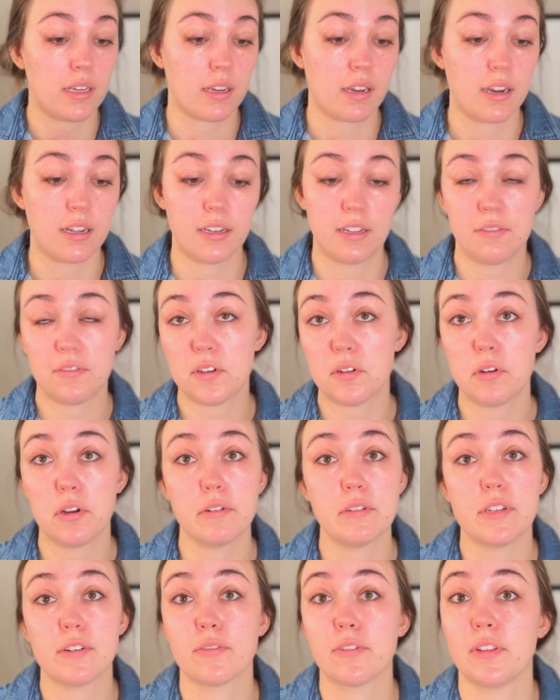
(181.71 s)
on. If you know
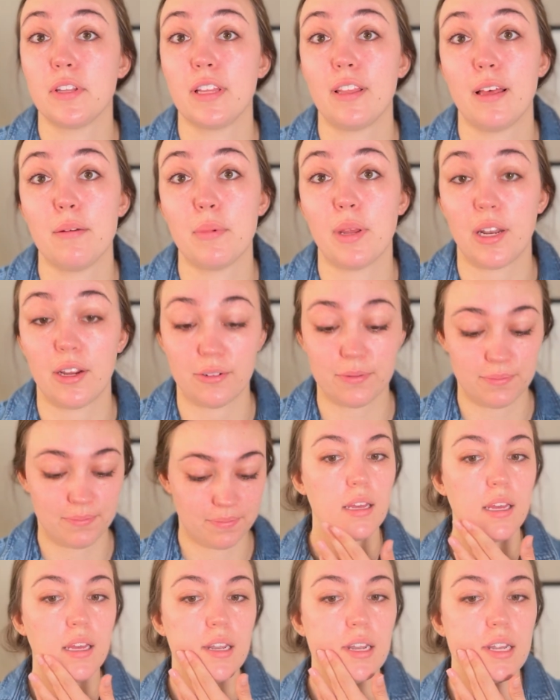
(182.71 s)
differently, let me know.
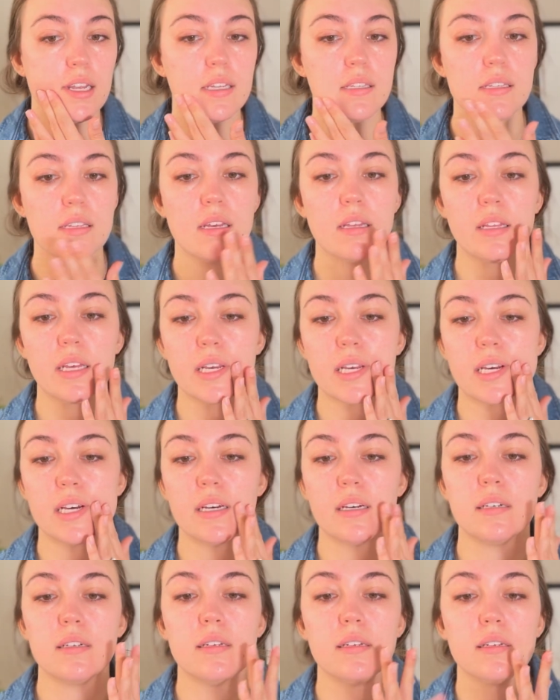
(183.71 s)
It is like
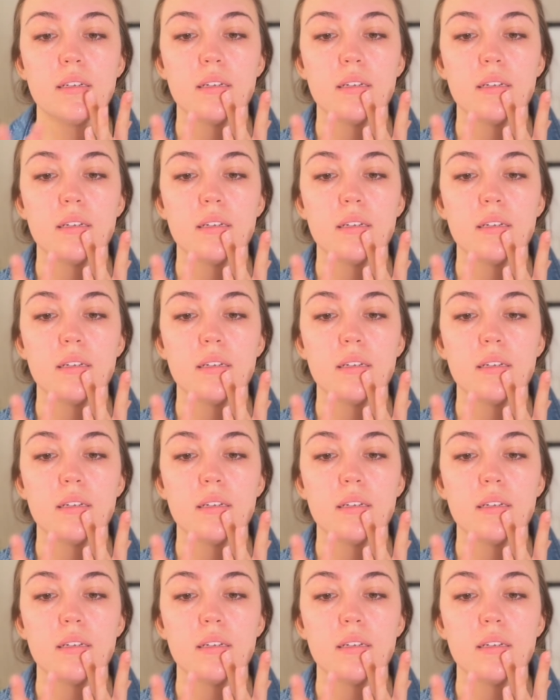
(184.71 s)
a